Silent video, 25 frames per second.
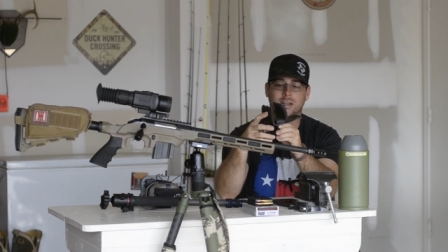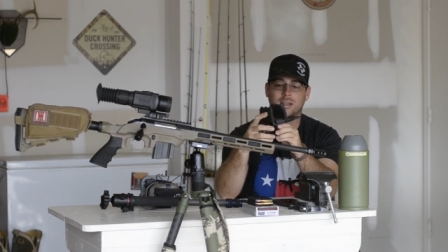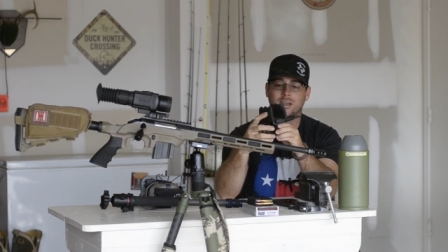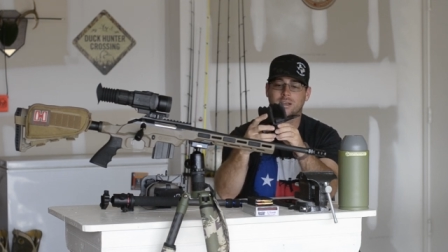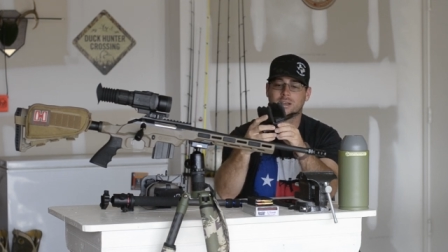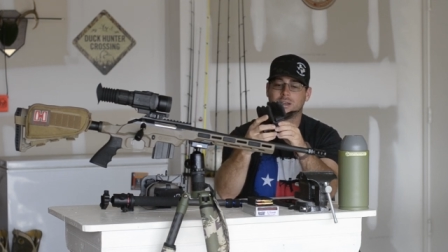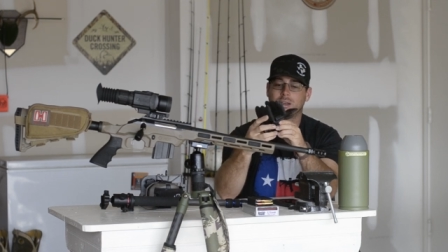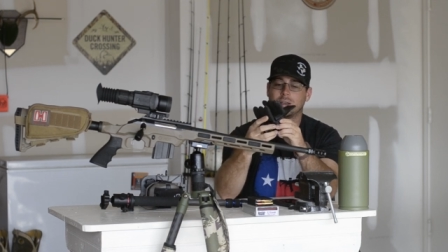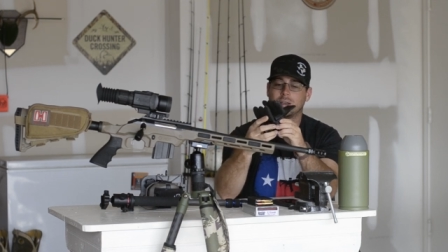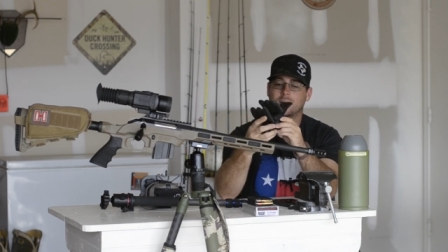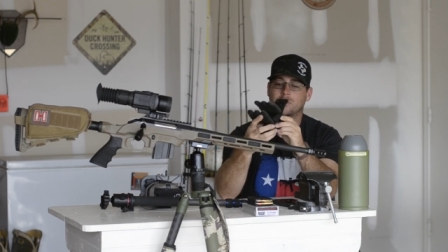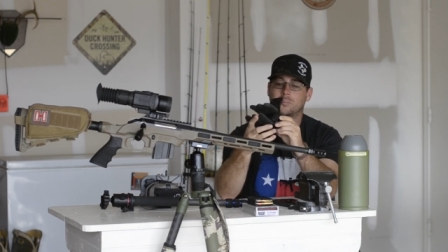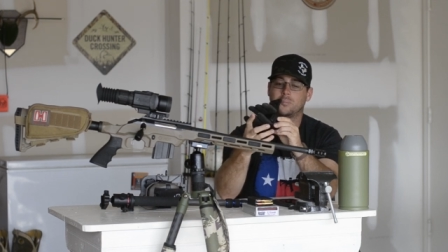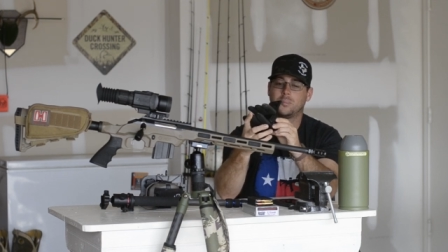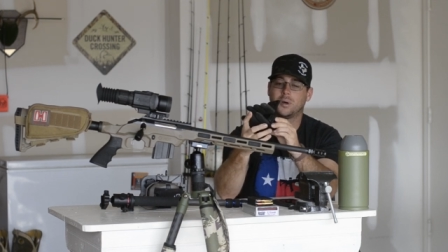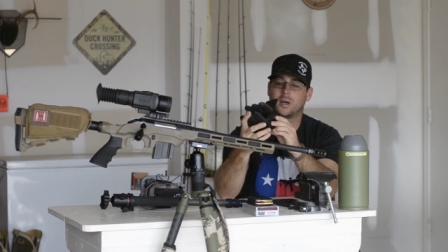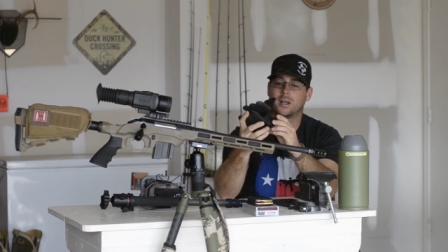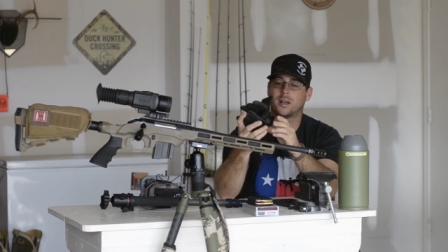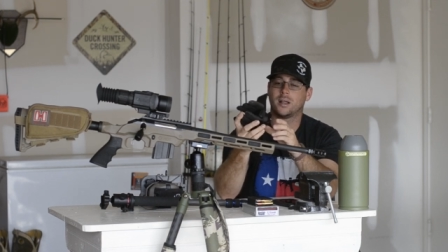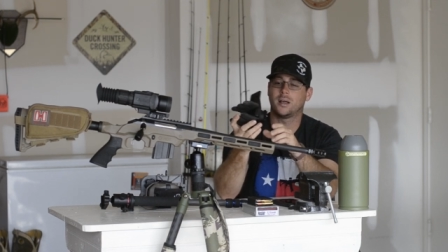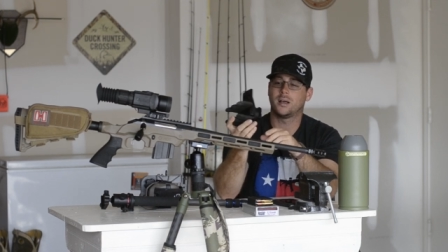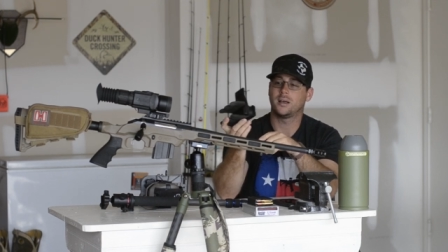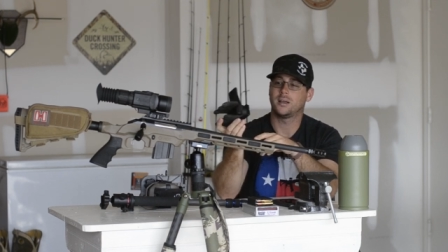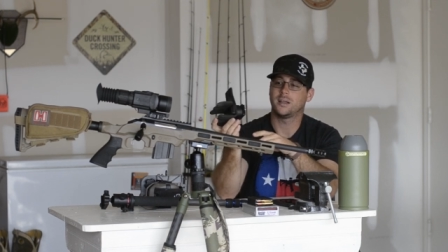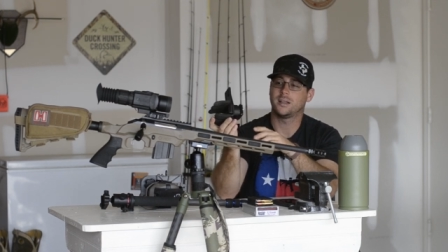to spell it.
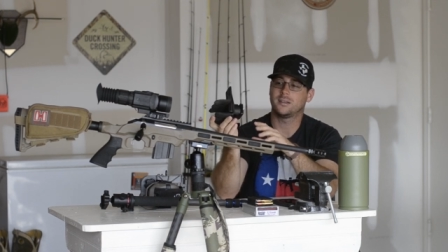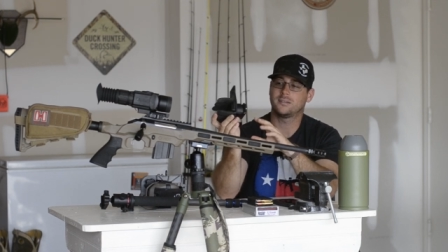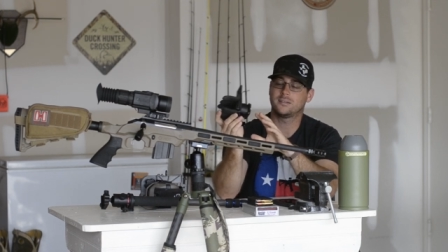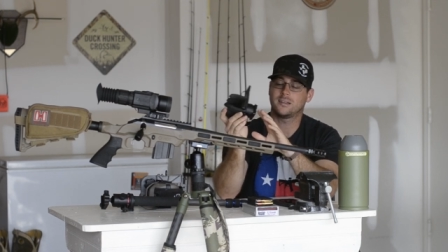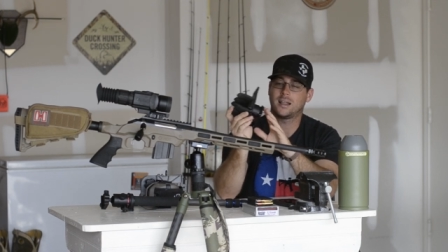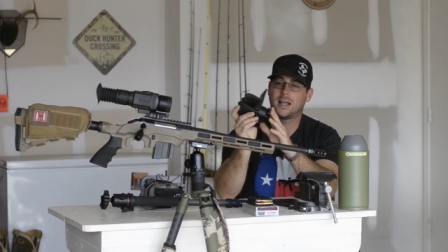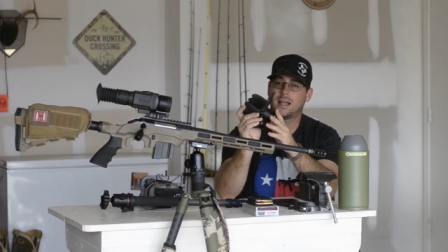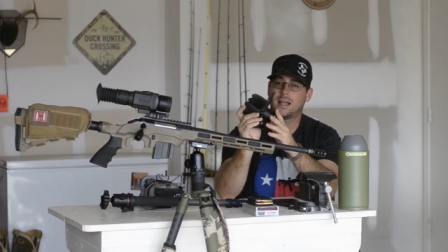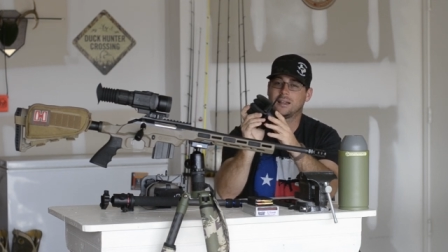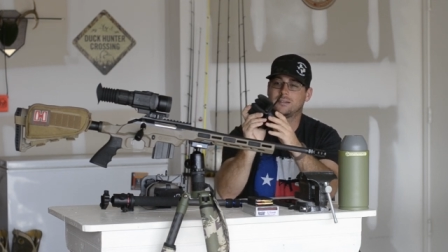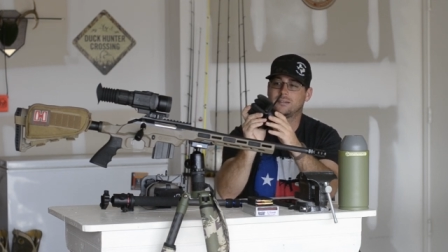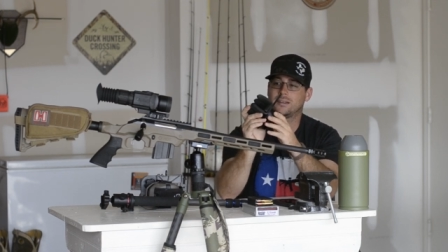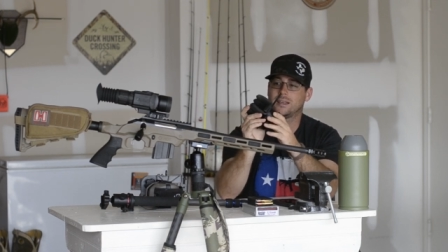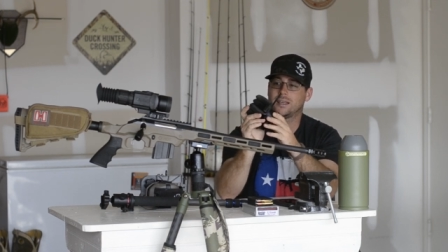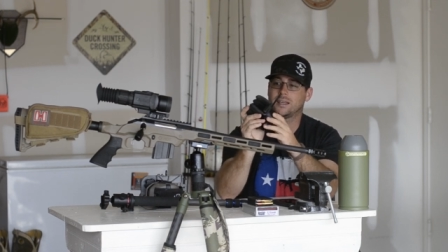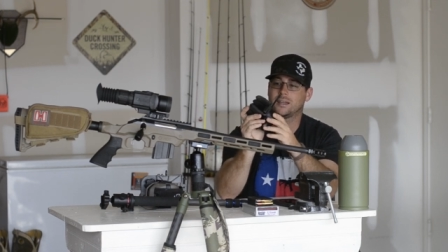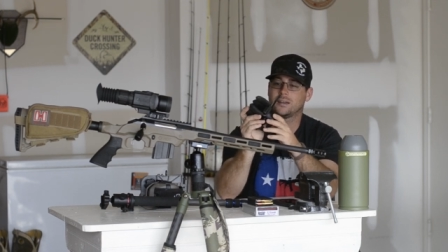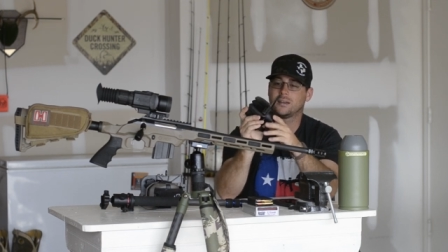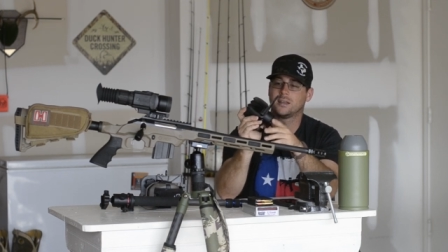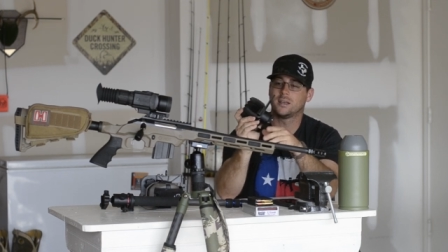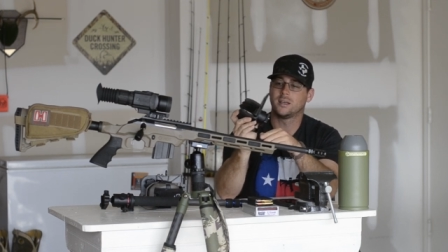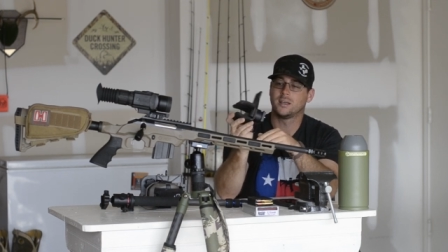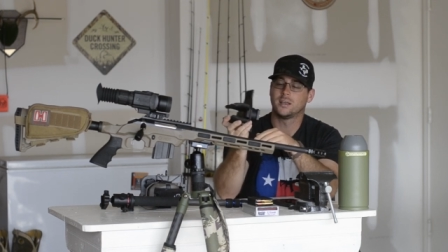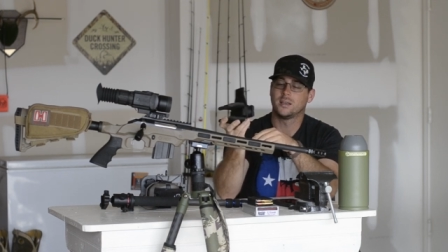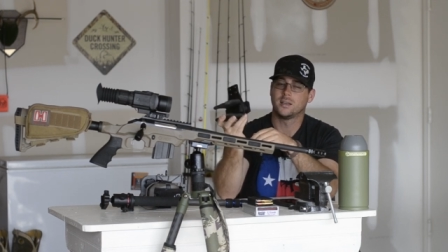But uh, it
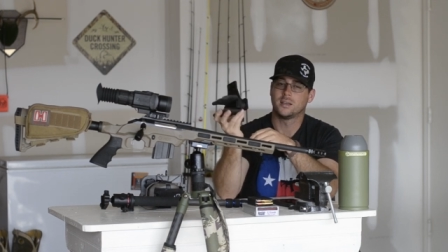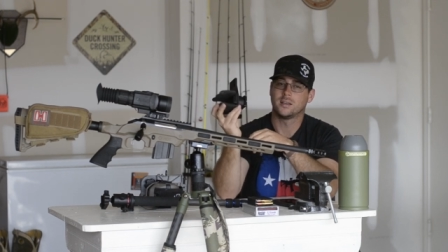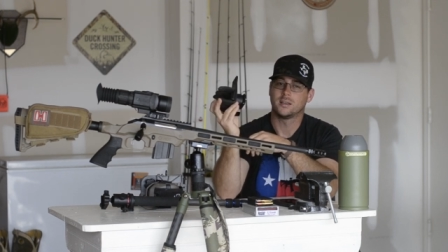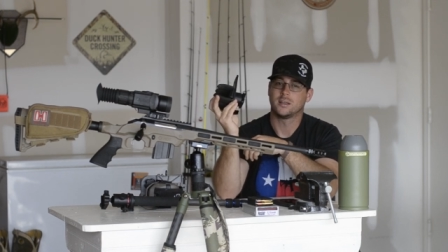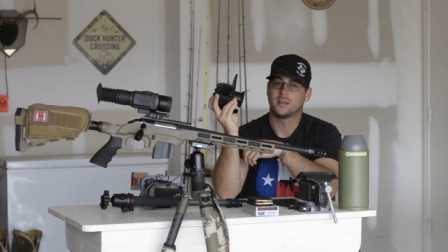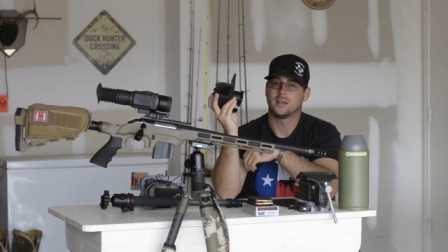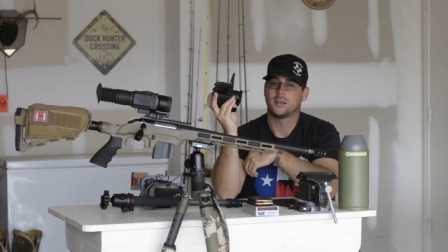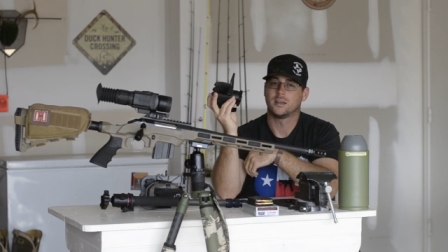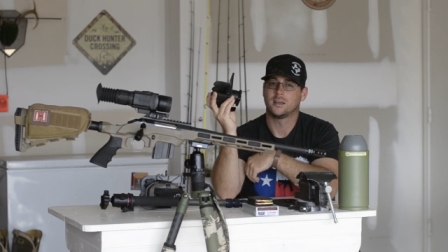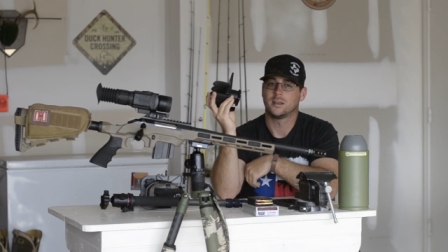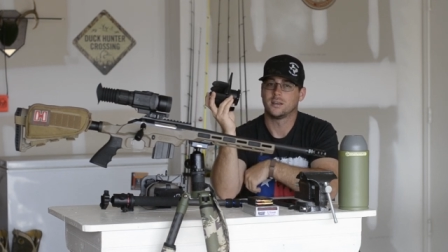slides in.